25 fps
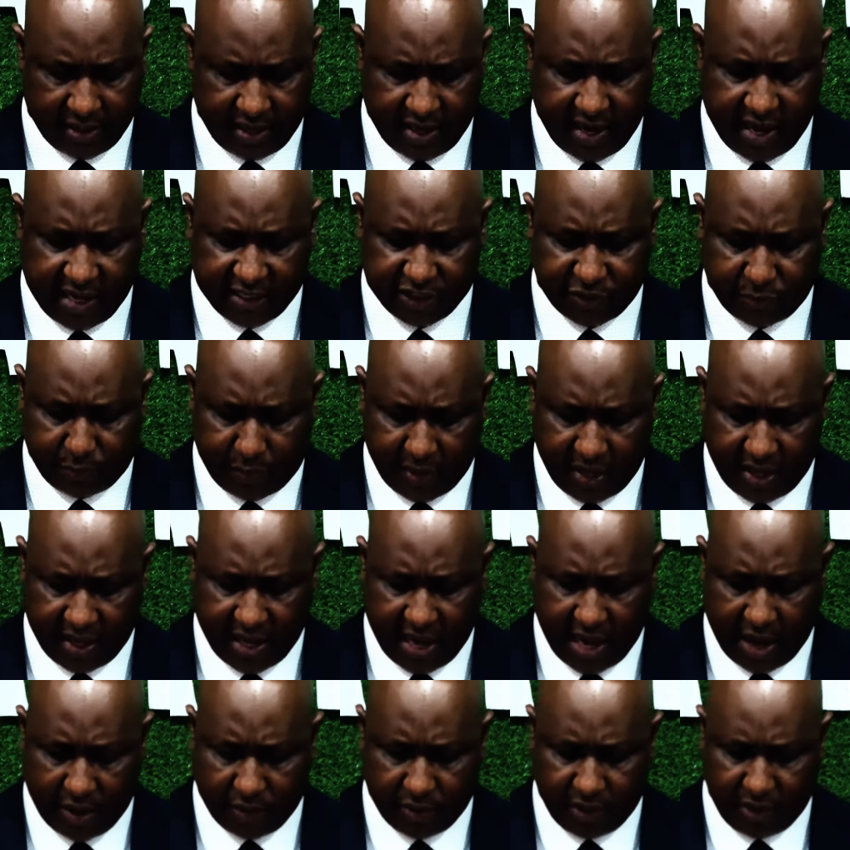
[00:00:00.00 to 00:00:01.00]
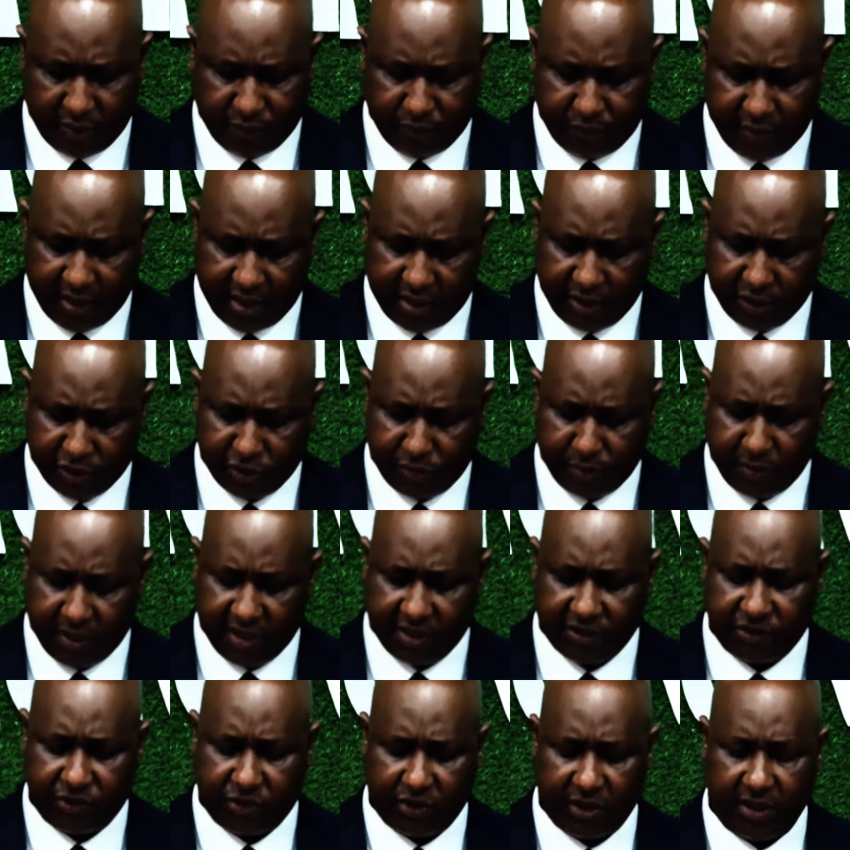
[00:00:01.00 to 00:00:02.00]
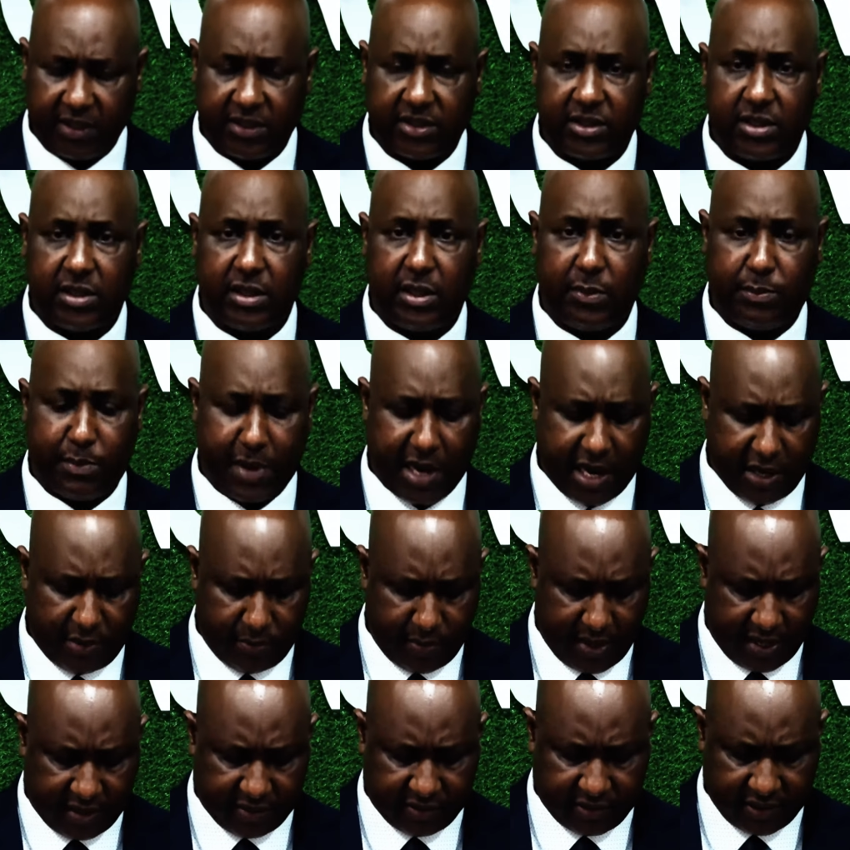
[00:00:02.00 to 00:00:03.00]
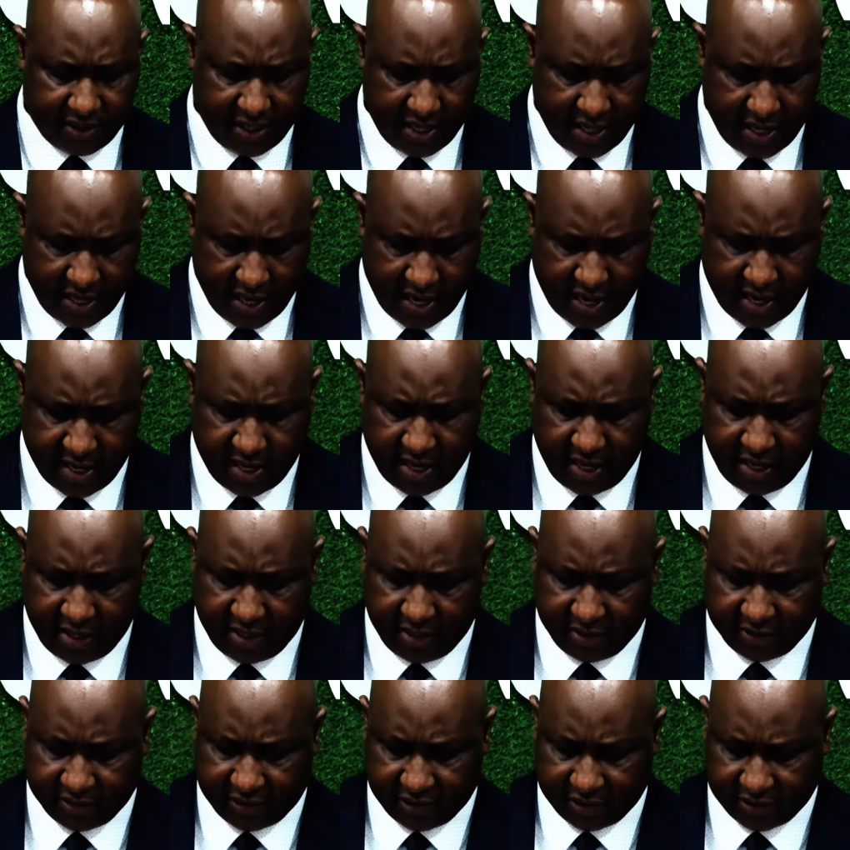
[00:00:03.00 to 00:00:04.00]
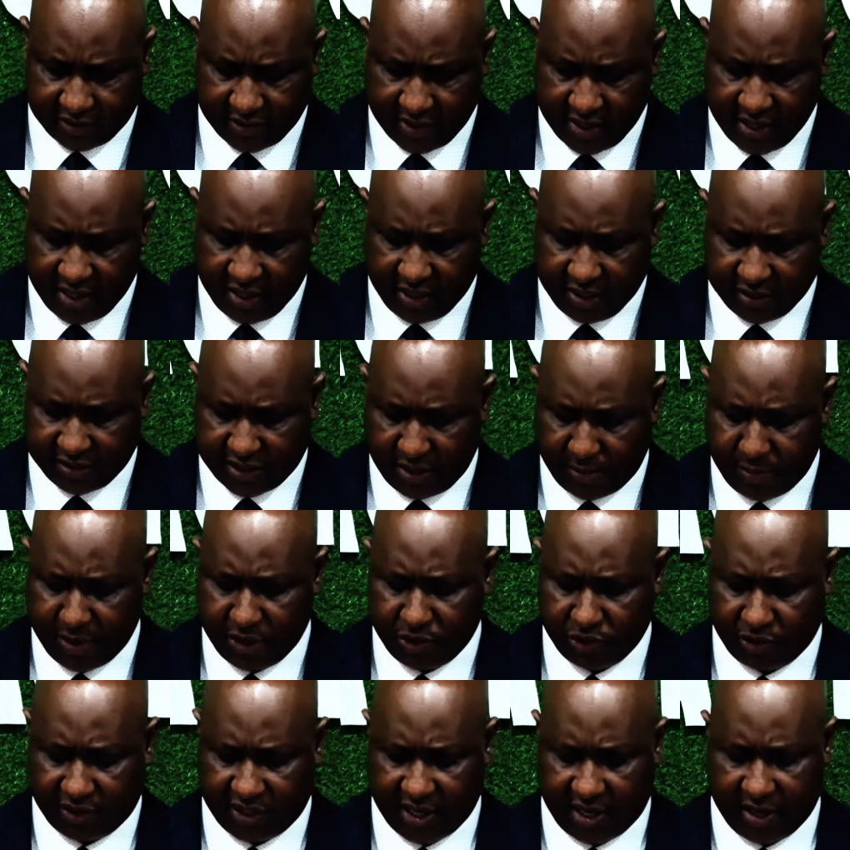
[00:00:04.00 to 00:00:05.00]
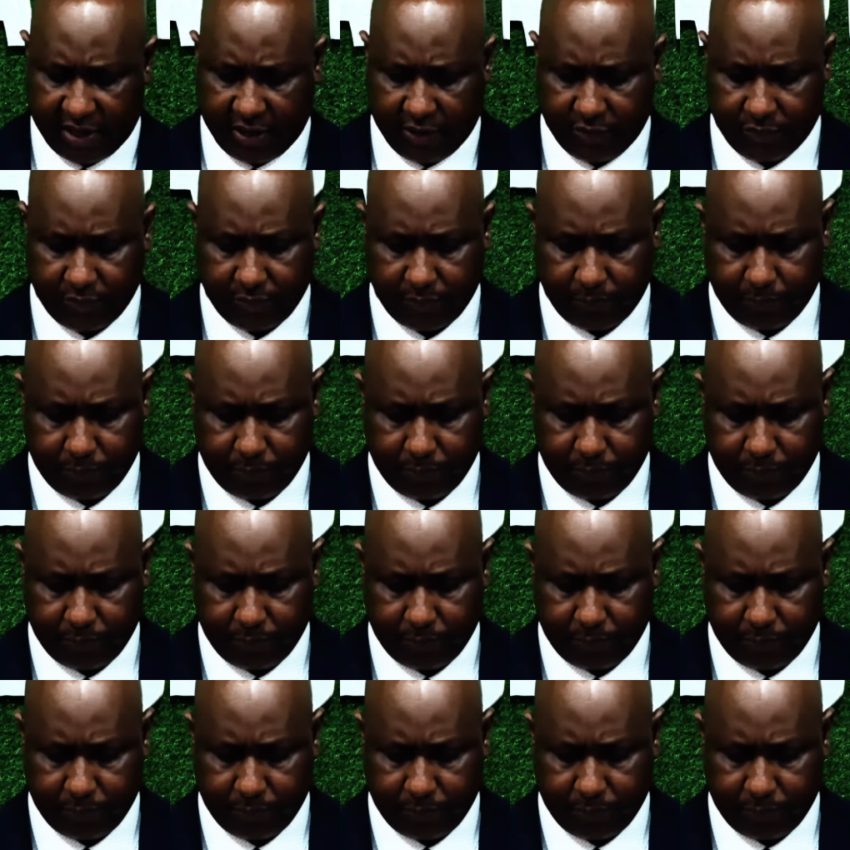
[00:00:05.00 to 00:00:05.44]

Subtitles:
that are spread out in various ministries, departments, and agencies is a major challenge.